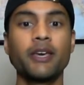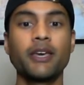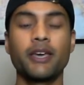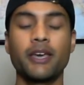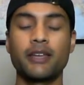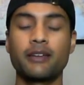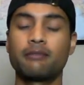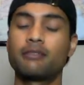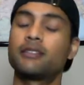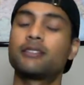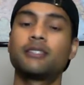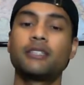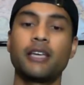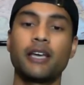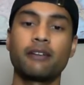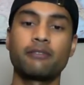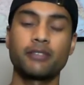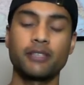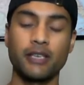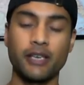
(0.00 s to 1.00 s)
And if the
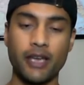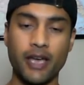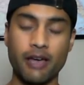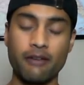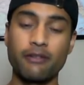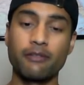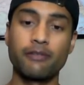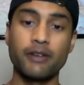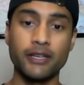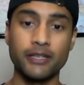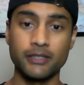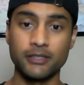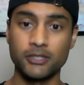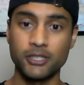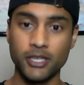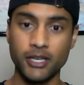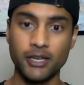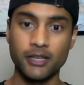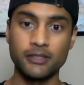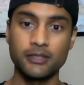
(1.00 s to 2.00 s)
Seahawks have a fighting
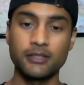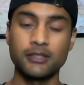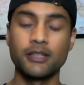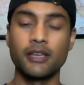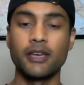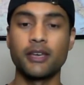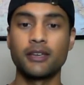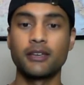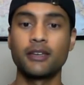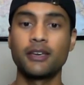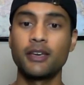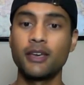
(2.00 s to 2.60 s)
chance, then